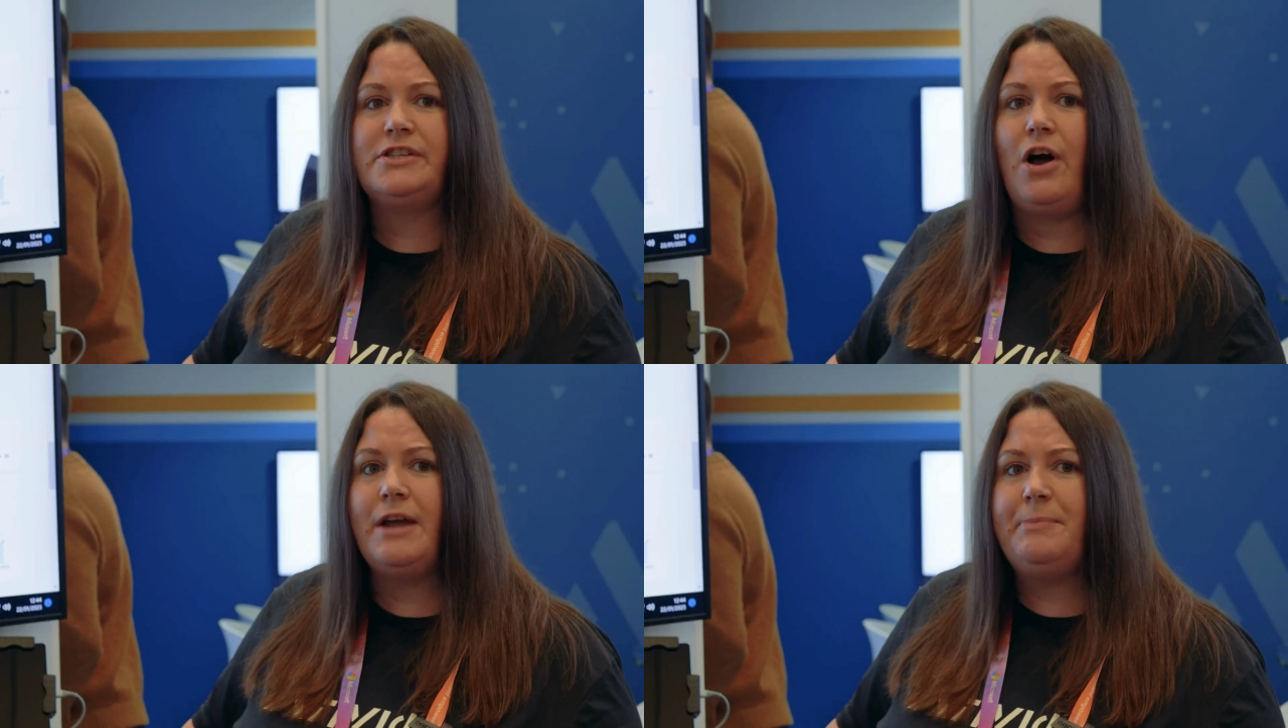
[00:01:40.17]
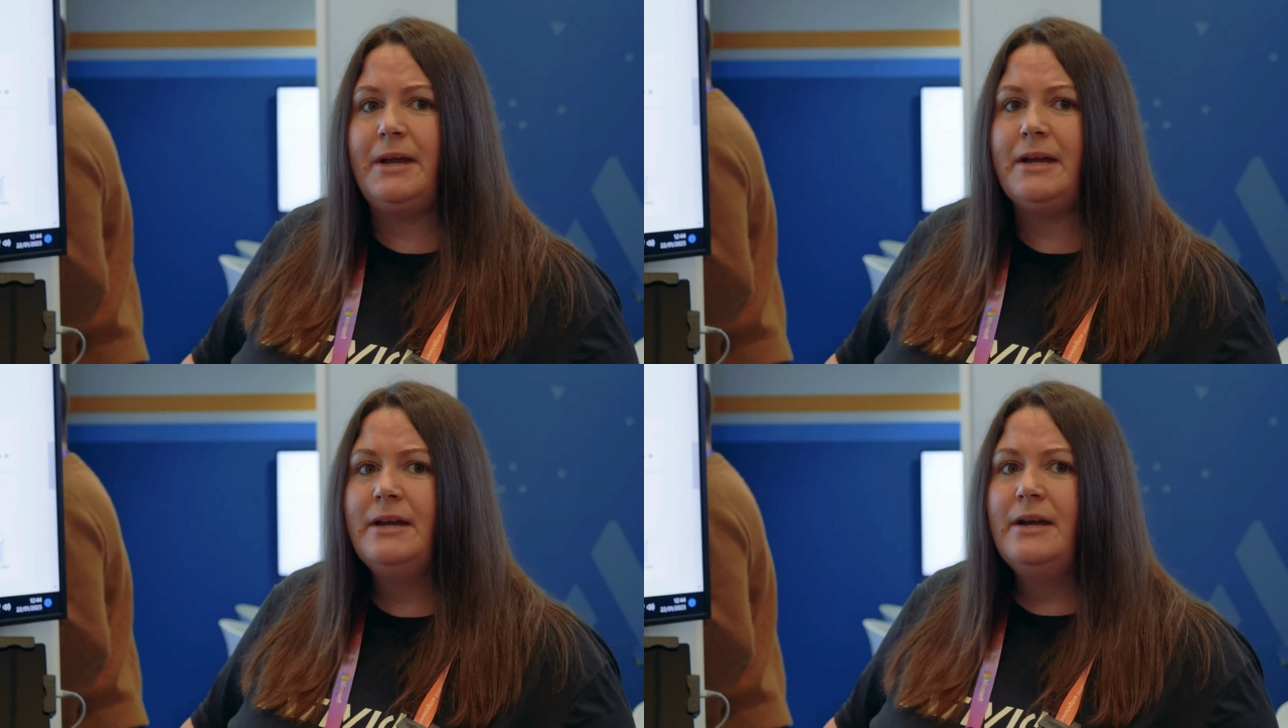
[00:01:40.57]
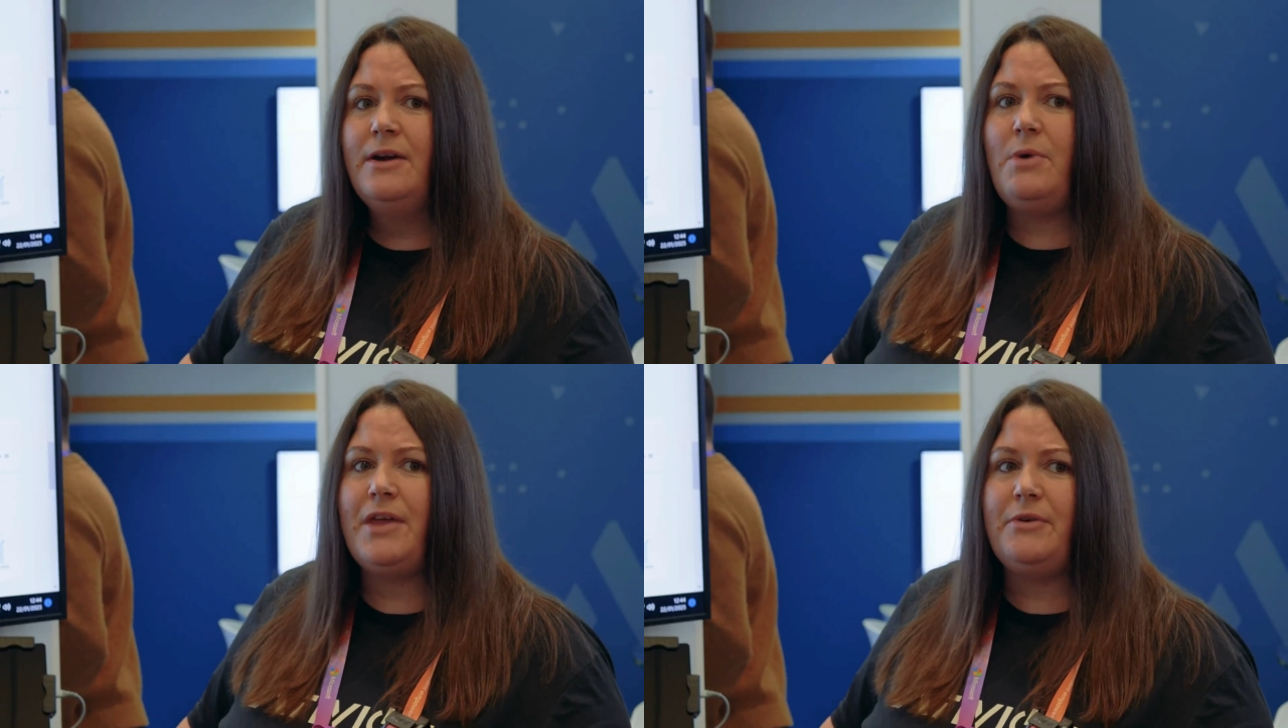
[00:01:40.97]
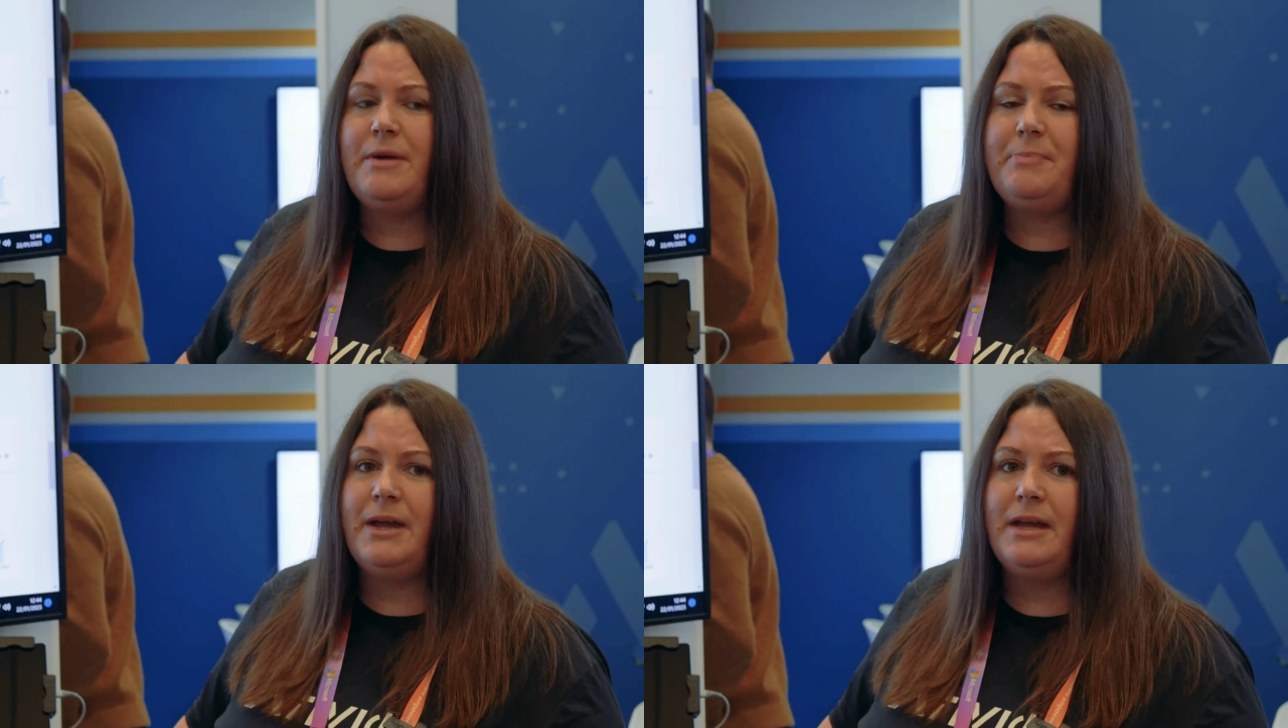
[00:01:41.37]
are typing, whether
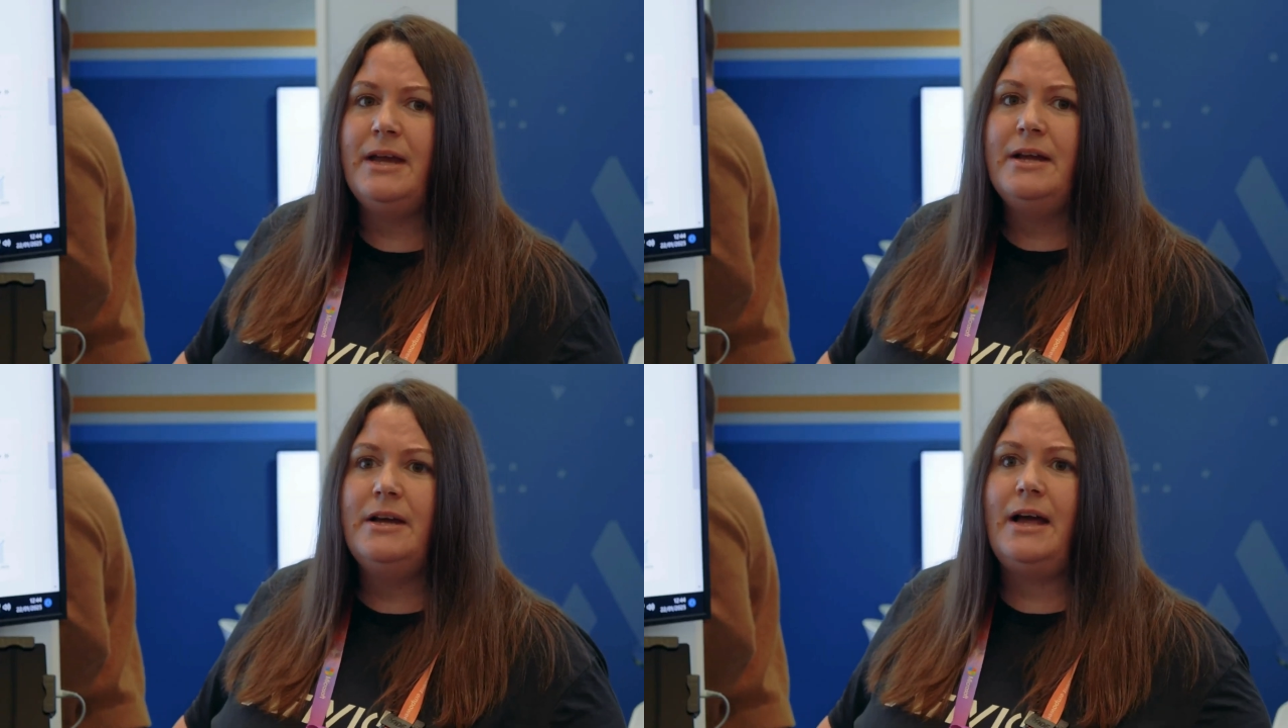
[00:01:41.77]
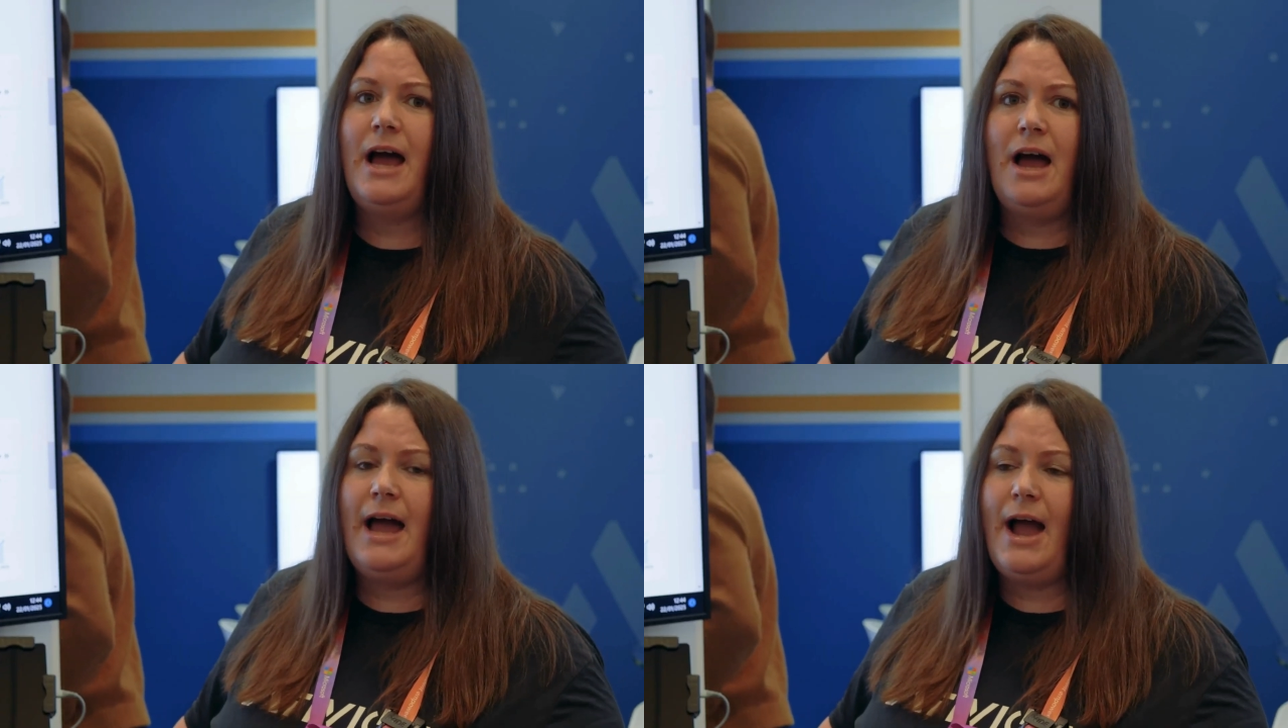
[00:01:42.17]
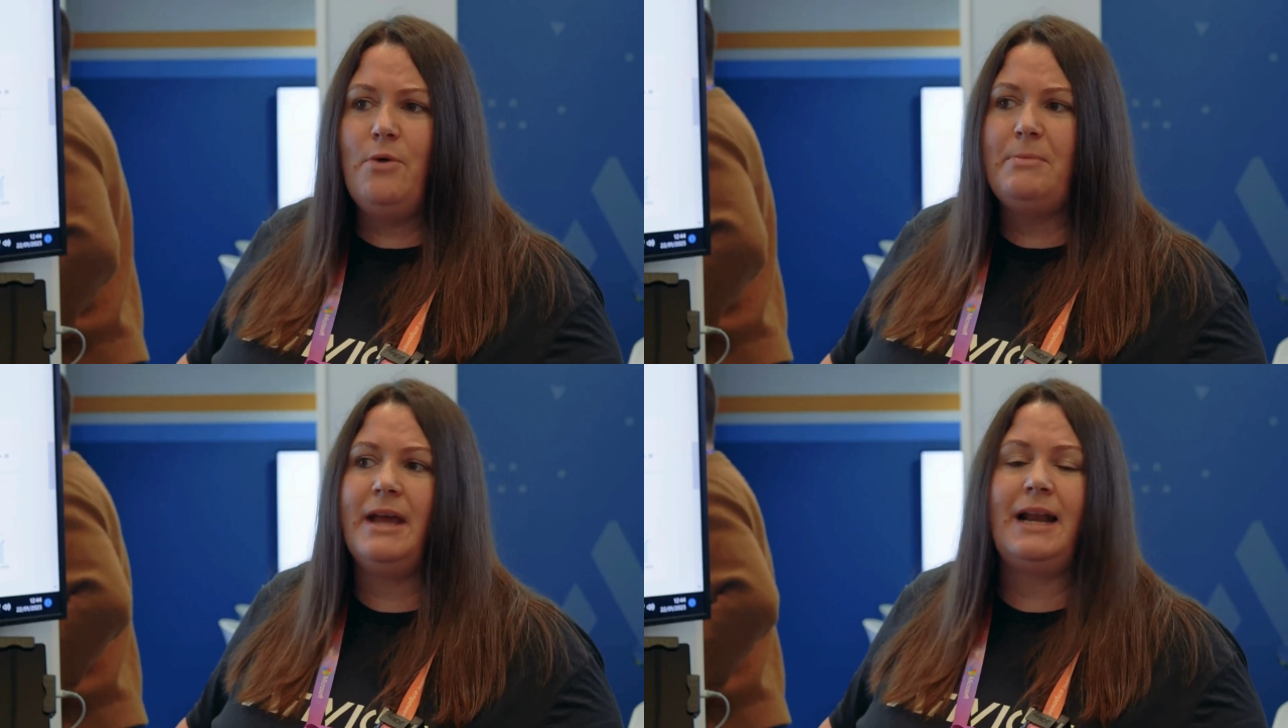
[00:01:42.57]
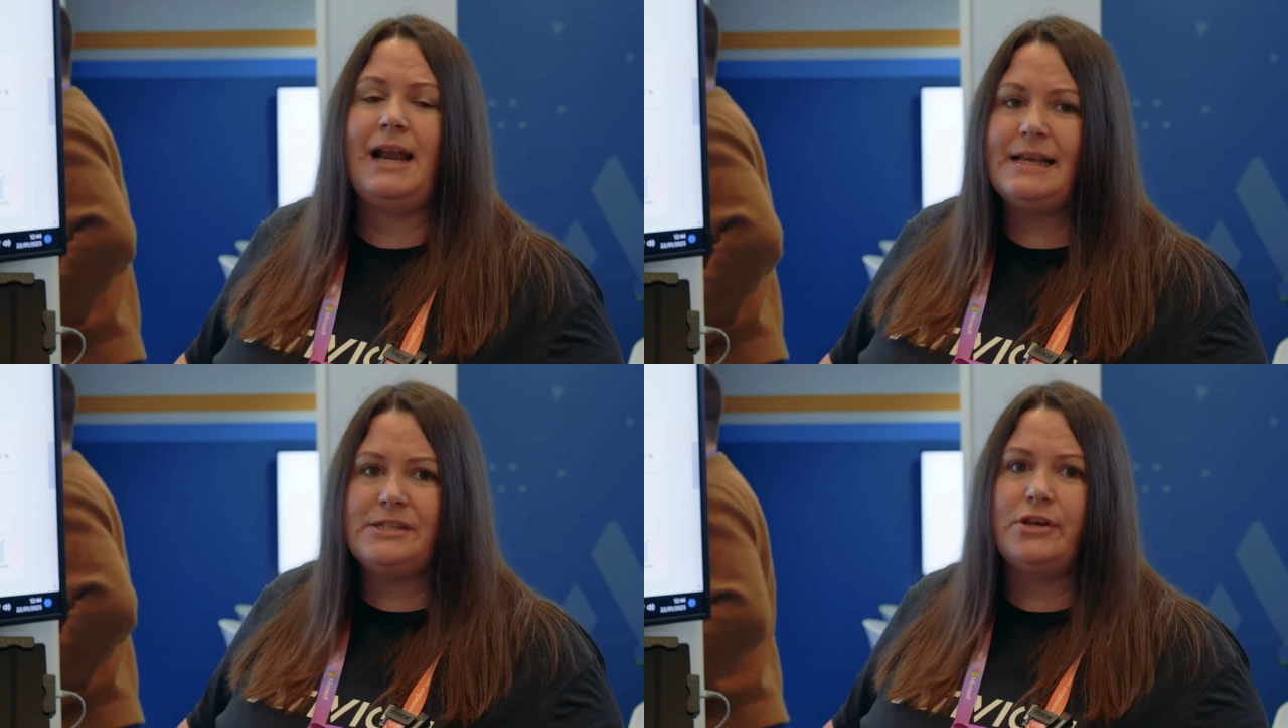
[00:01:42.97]
it be help me in a
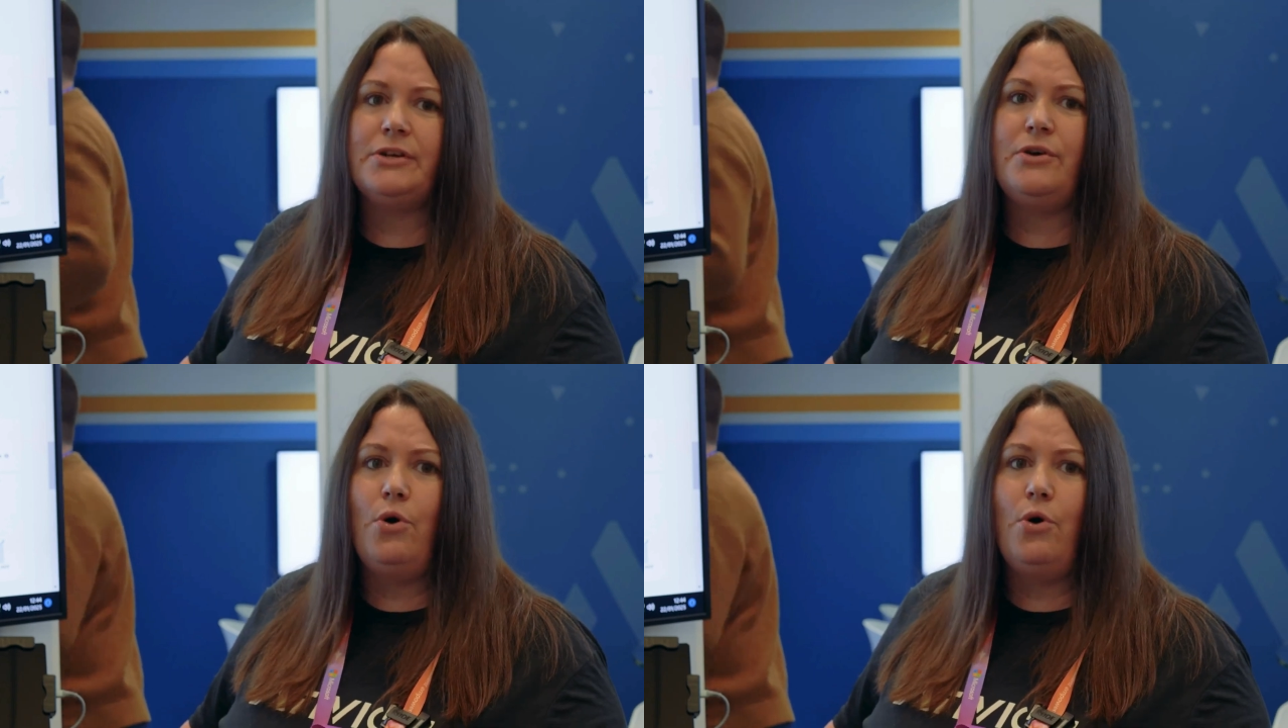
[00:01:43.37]
lesson